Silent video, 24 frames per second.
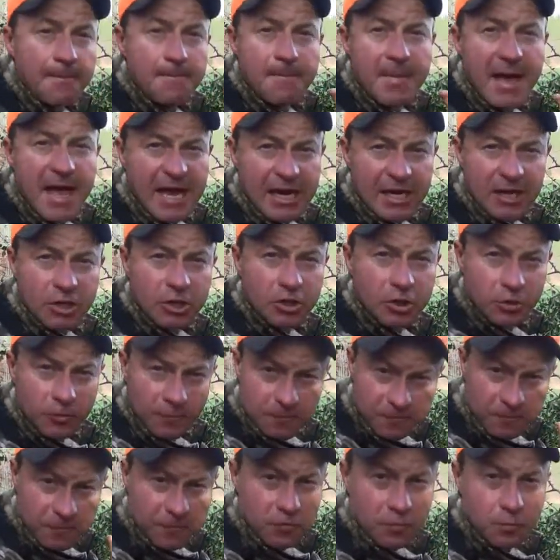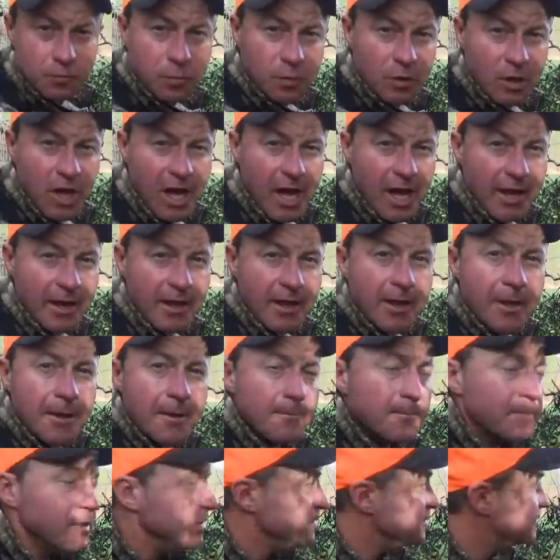a manicured food plot,
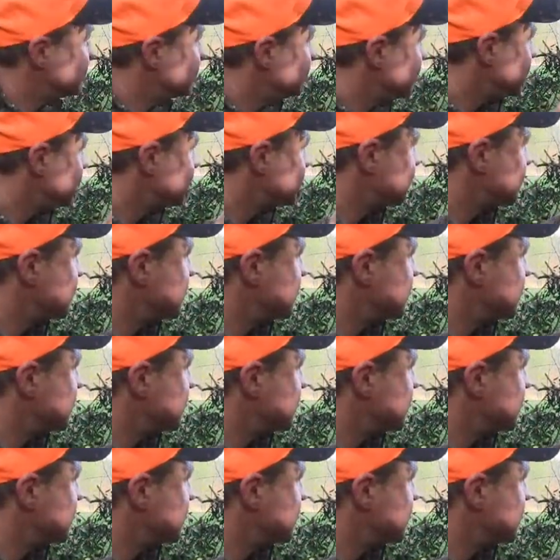but instead of